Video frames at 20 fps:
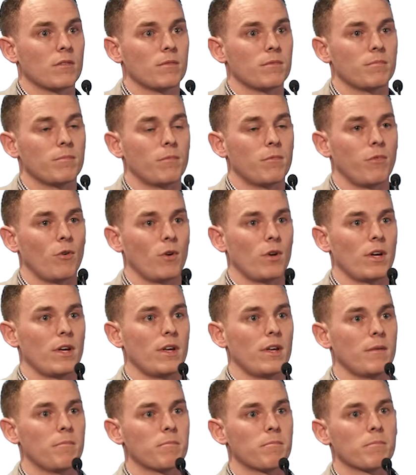
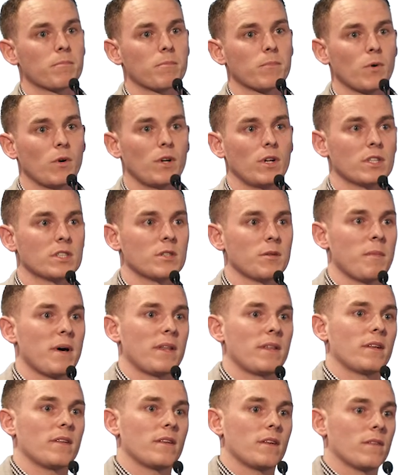fully kind of
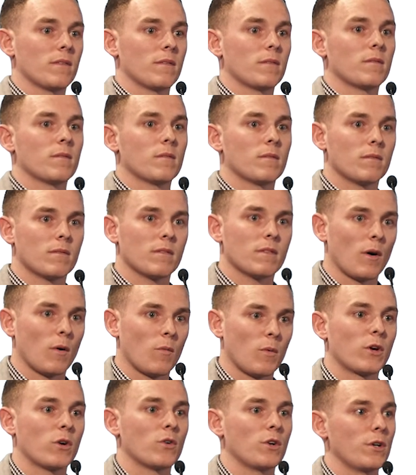cemented that
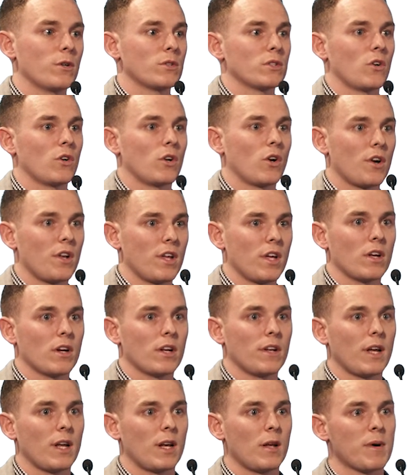we could use Align RT on a
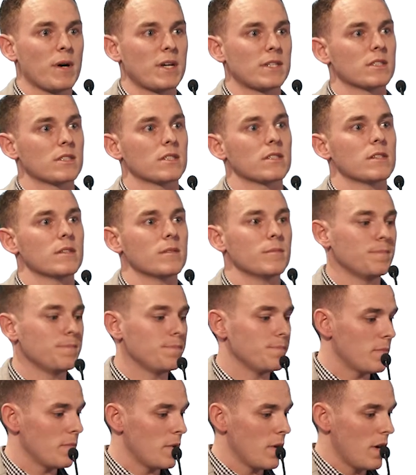daily basis.
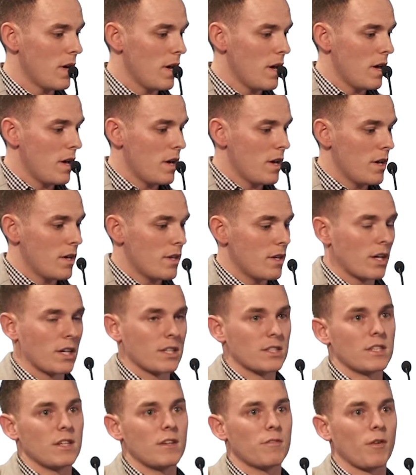You can
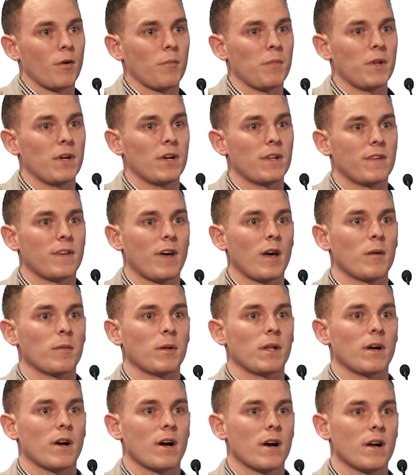see from the table
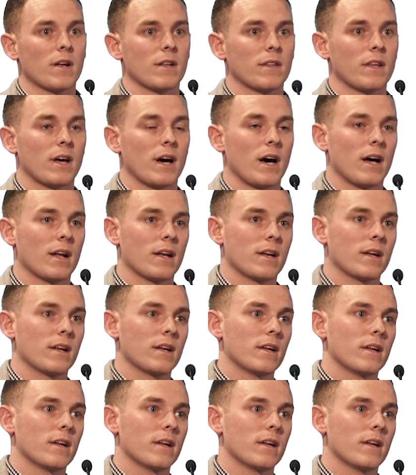there that